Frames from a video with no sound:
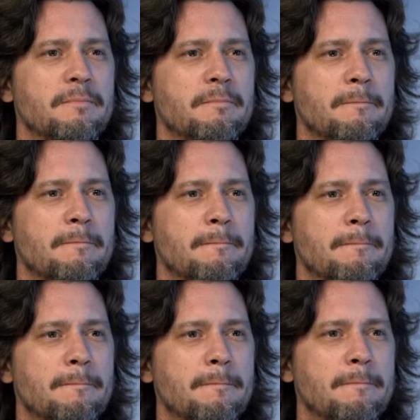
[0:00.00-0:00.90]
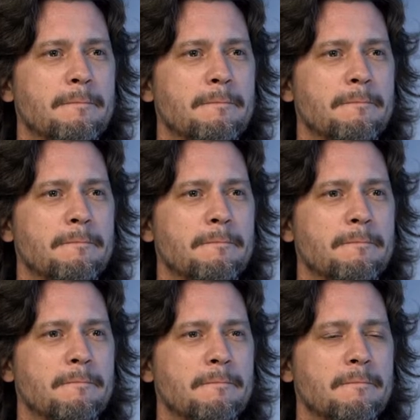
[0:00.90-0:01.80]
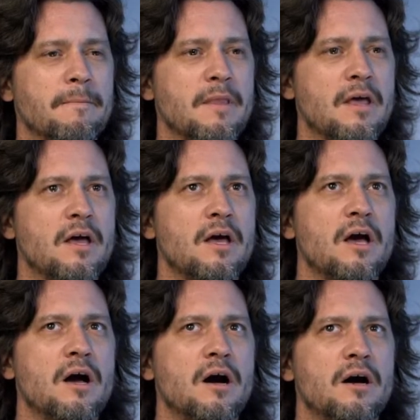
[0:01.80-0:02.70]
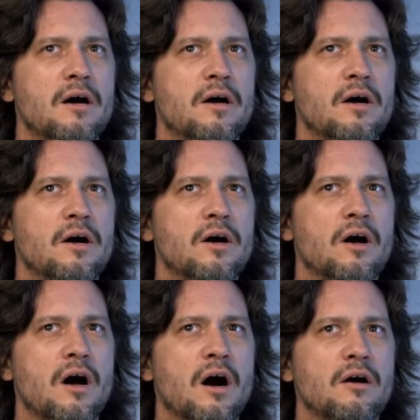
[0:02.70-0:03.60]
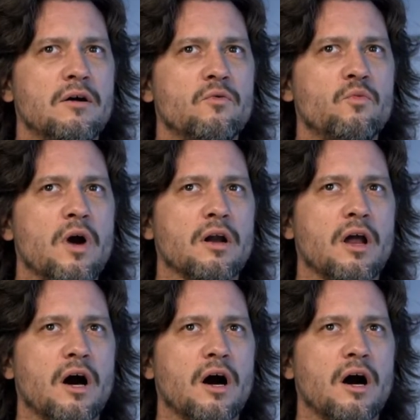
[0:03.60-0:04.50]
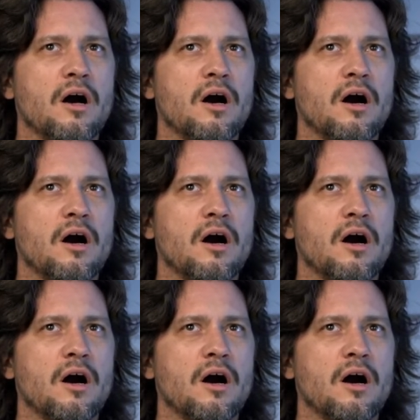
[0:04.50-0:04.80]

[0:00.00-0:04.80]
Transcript: growth per capita, growth per head? That's absolutely fundamental. And, and look at the